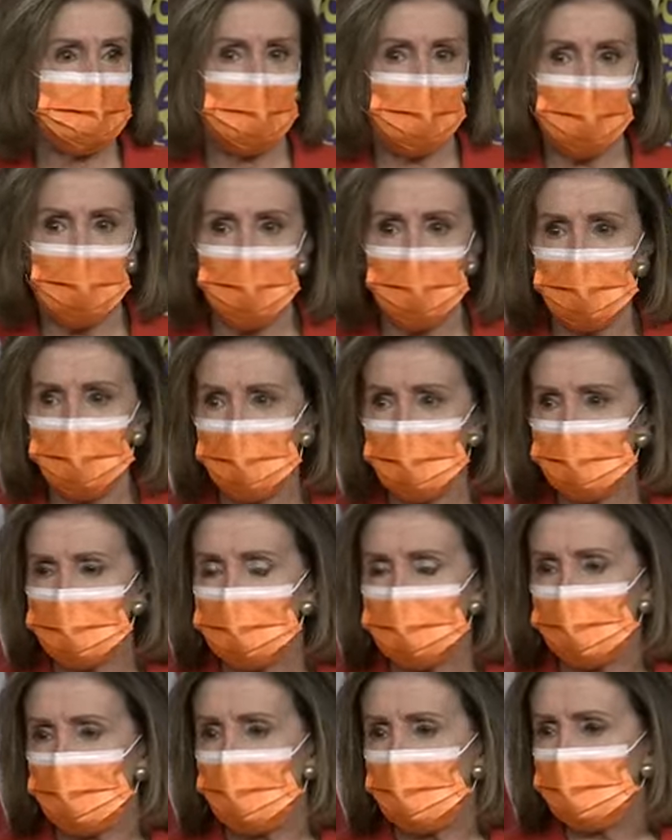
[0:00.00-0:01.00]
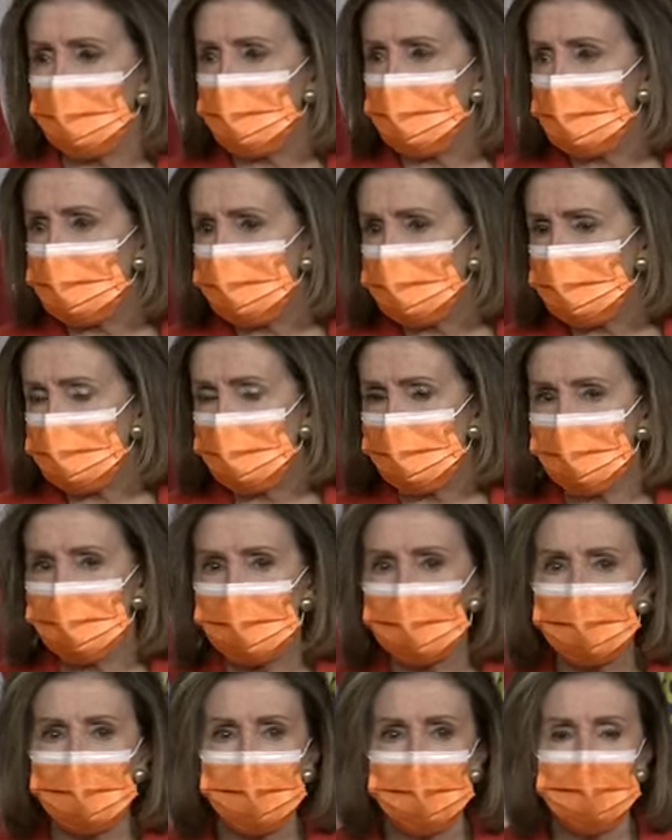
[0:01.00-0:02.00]
hoax, all the rest of
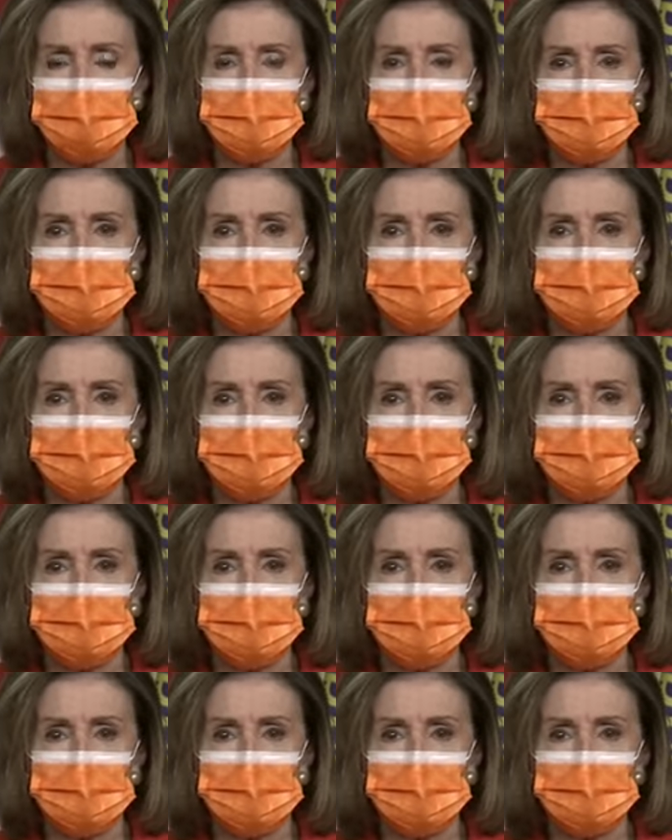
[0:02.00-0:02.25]
that,